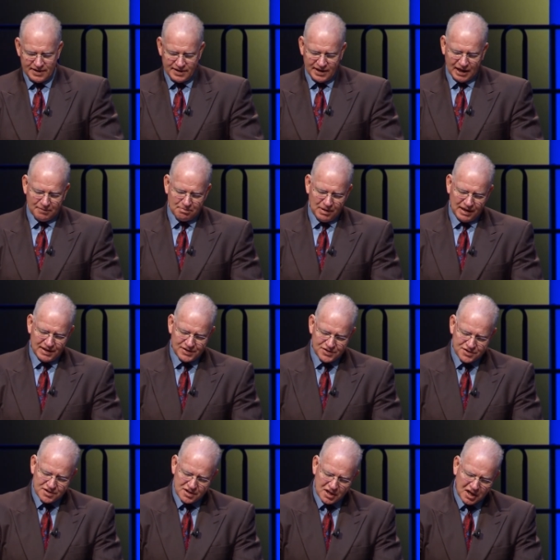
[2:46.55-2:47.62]
It
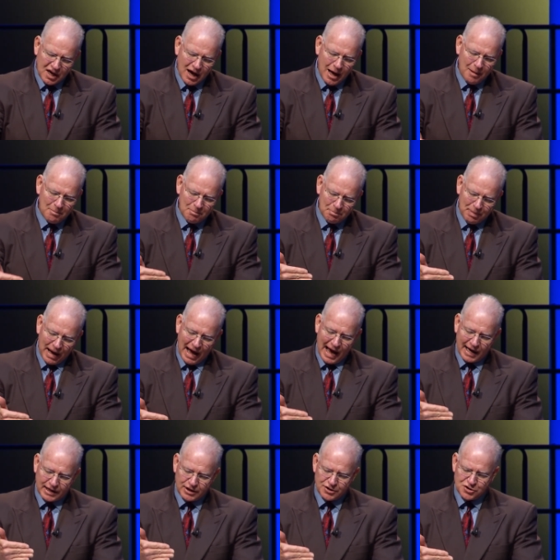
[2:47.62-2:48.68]
means come
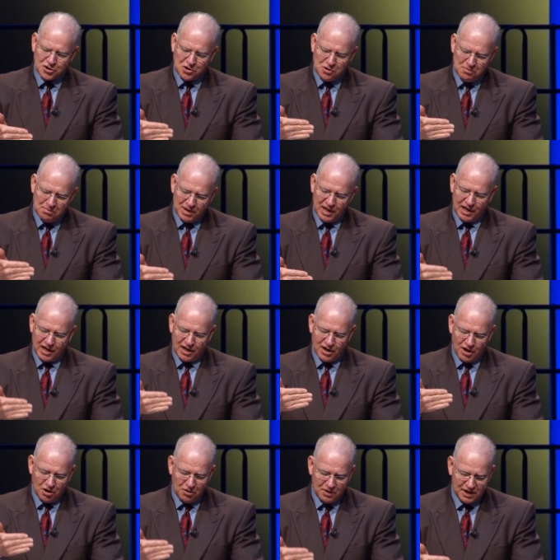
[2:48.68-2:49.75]
back to me,
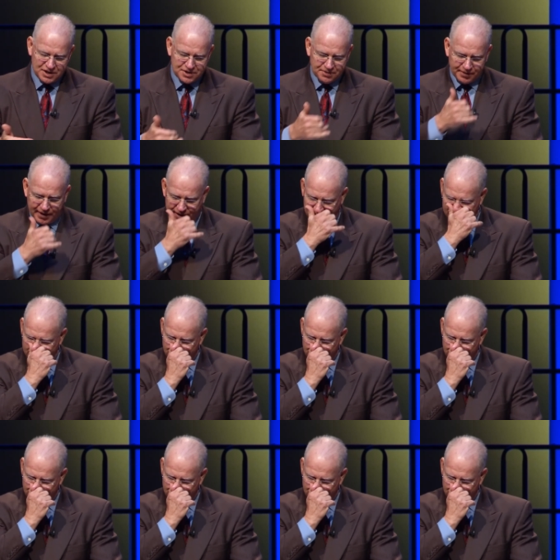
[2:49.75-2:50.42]
O Israel,